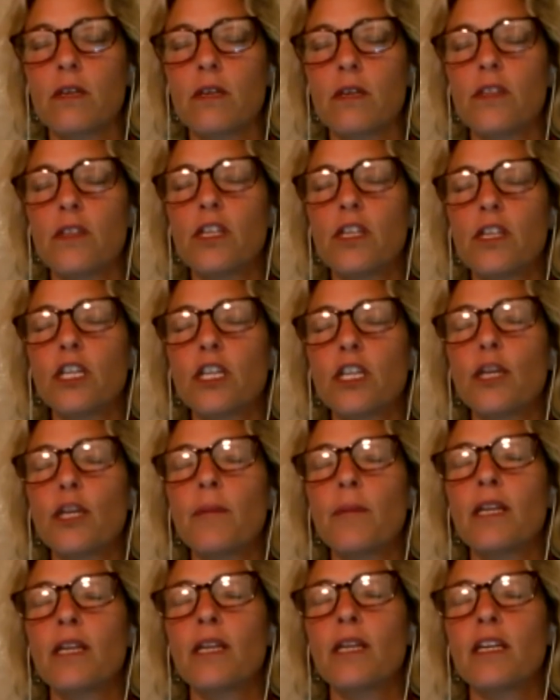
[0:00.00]
the
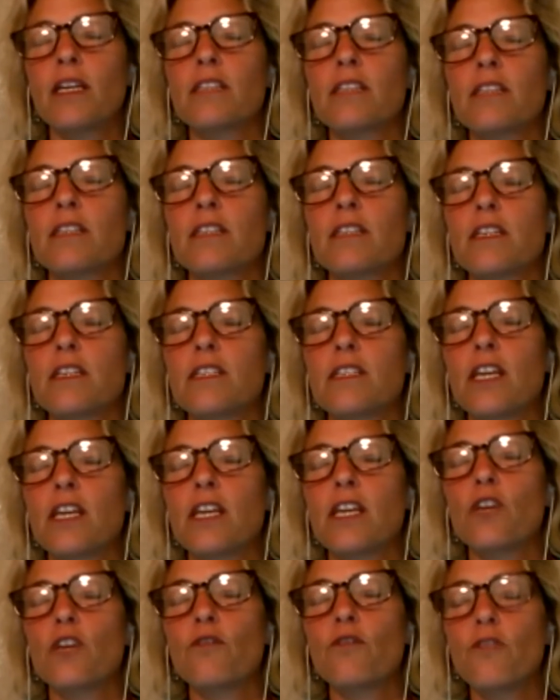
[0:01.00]
limitlessness that
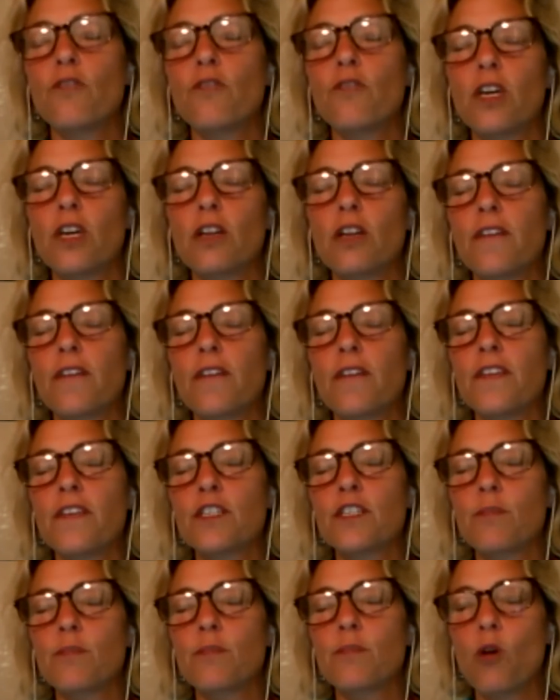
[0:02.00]
you feel at this
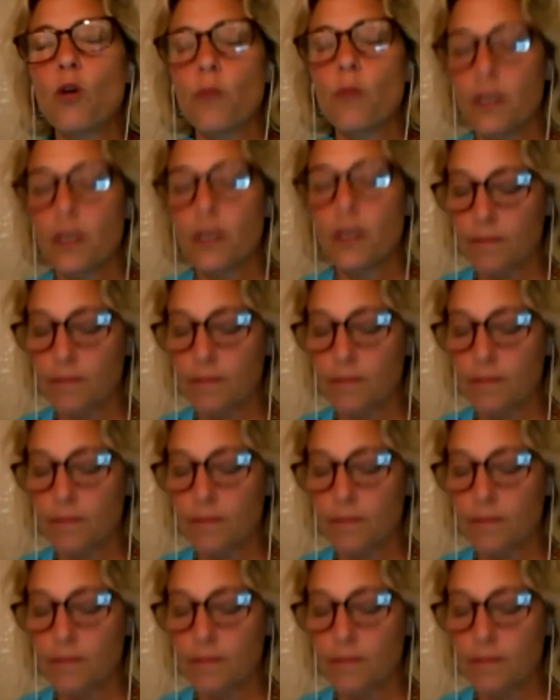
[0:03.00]
moment.